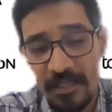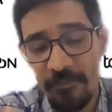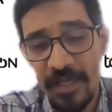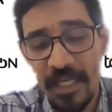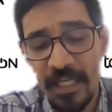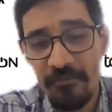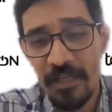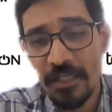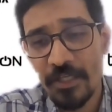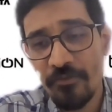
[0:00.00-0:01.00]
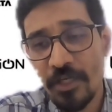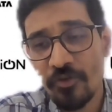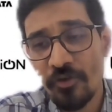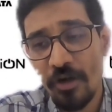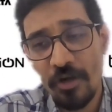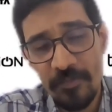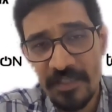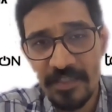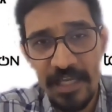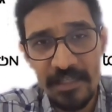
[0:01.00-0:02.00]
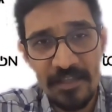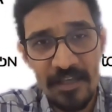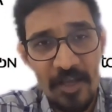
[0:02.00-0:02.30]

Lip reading: At the beginning, you will do a lot of mistakes,